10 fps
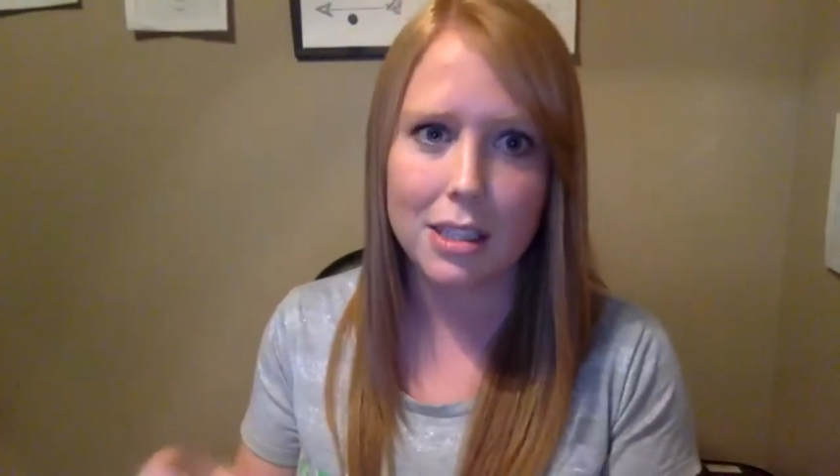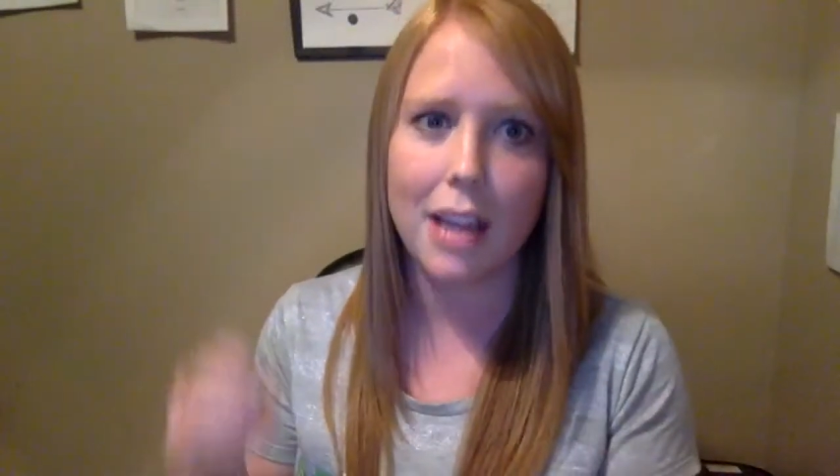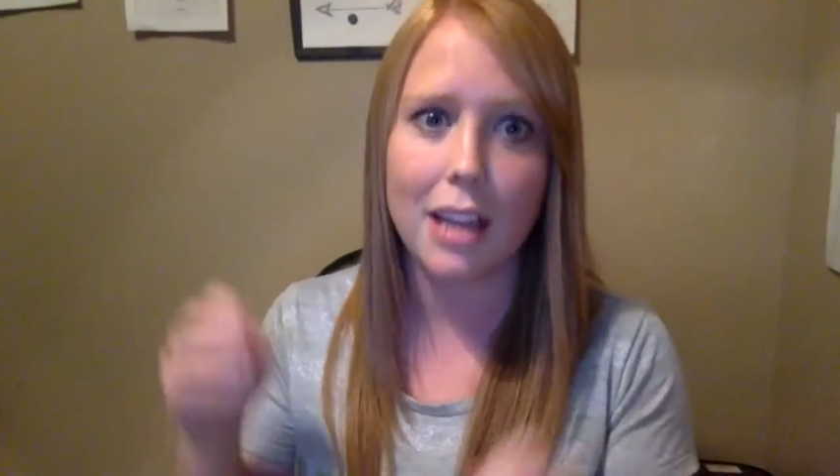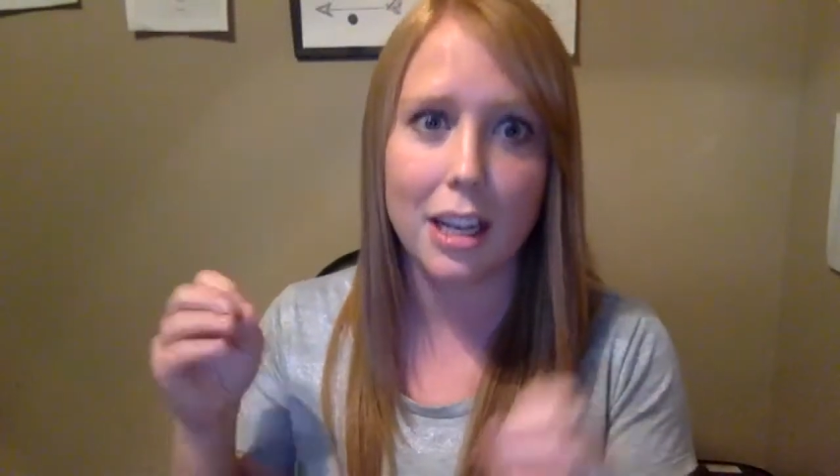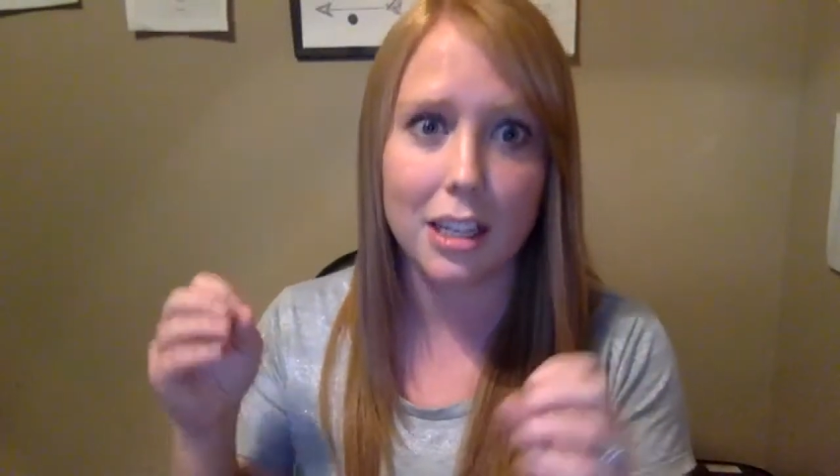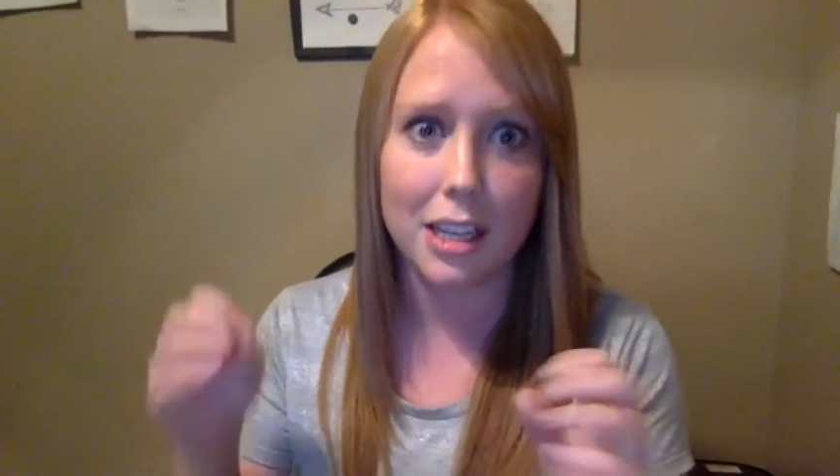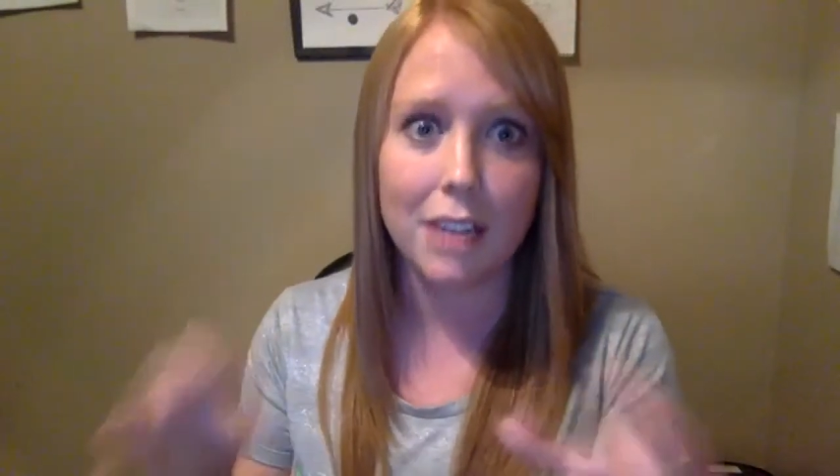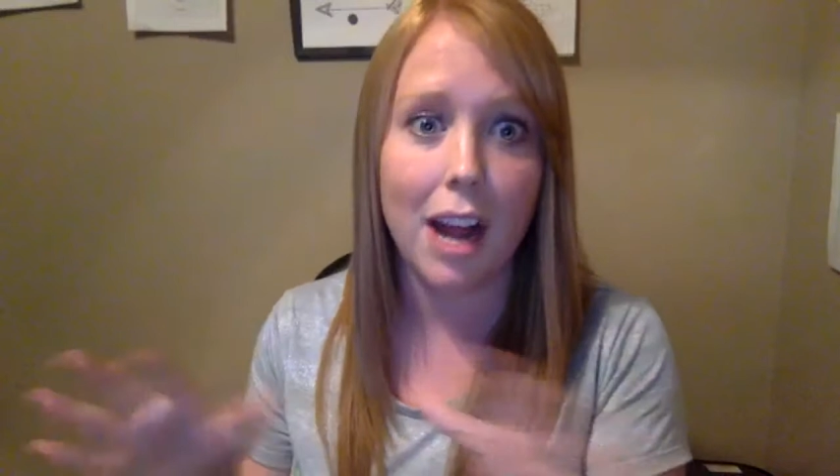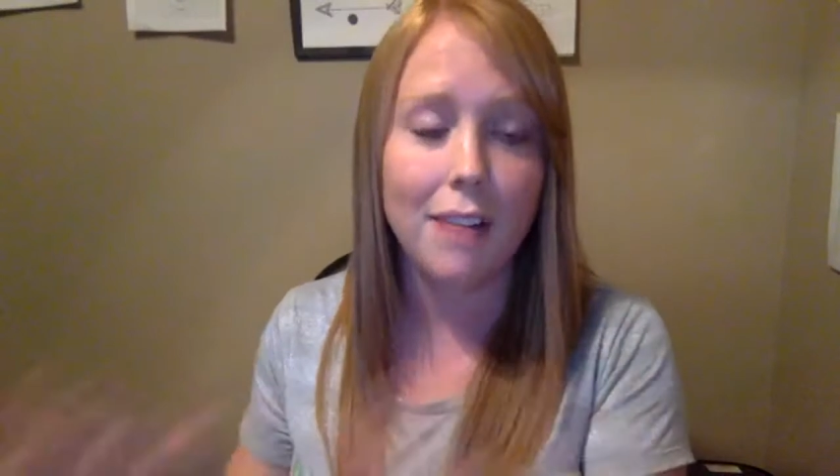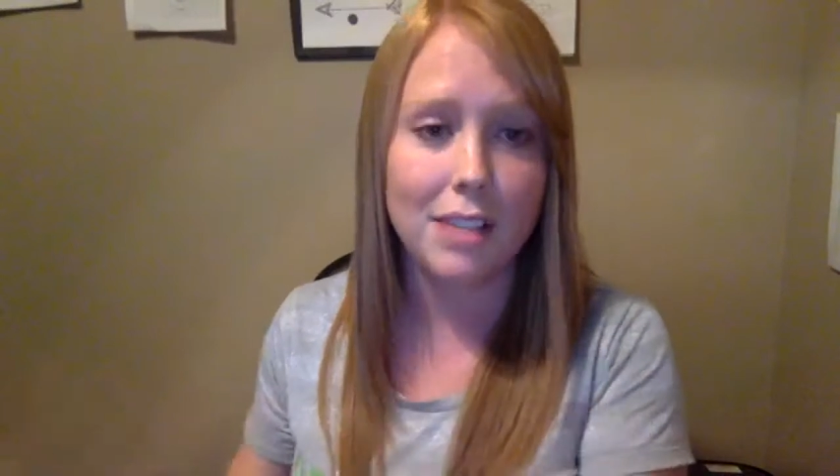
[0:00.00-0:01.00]
and then
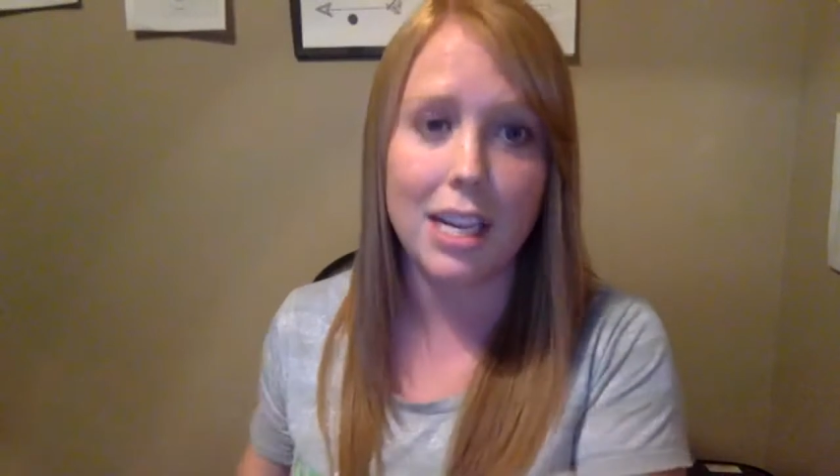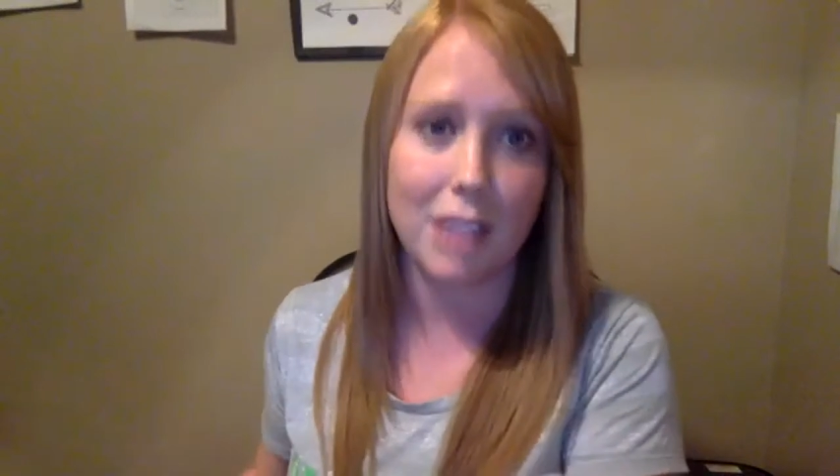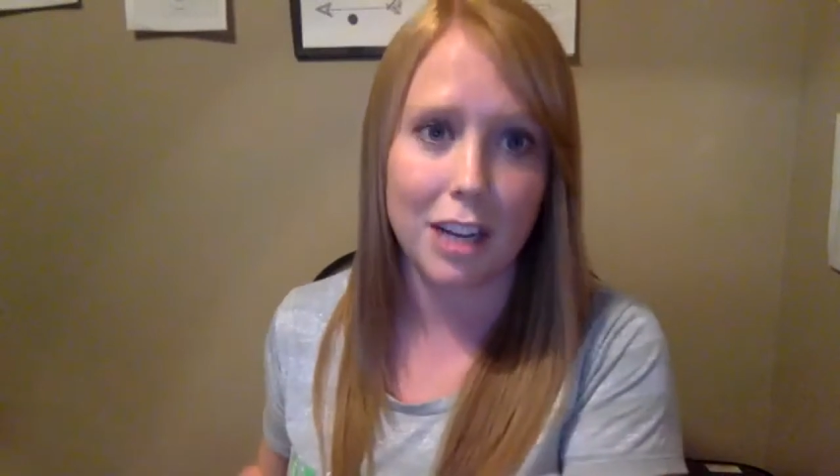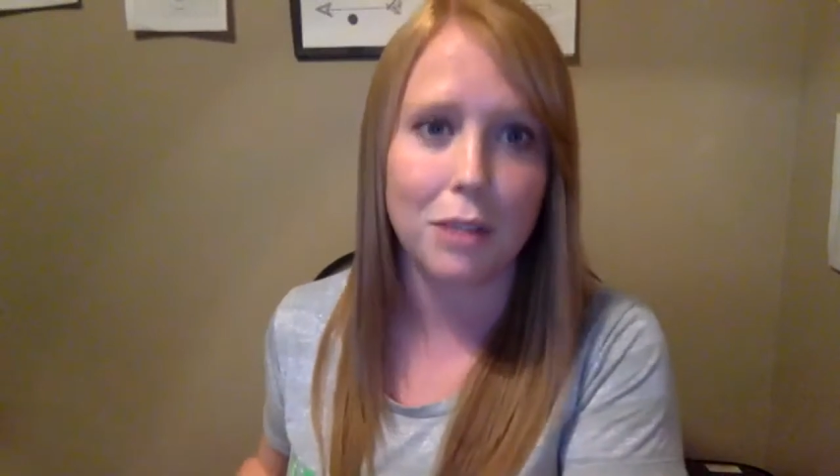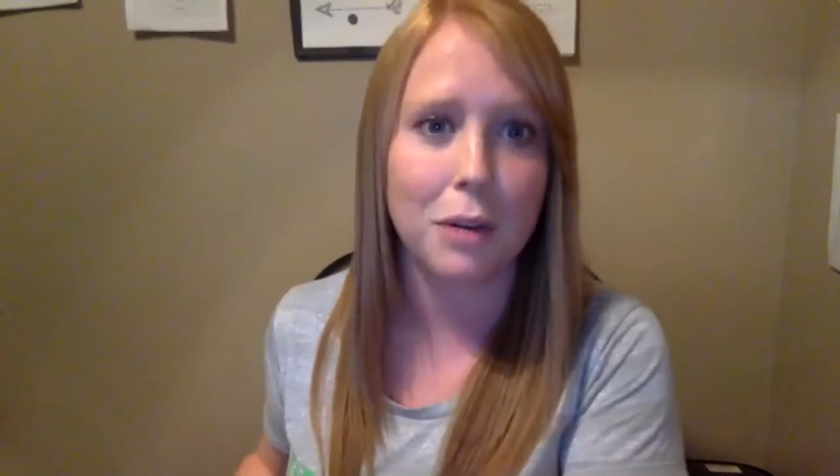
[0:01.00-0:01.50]
I've saved like 3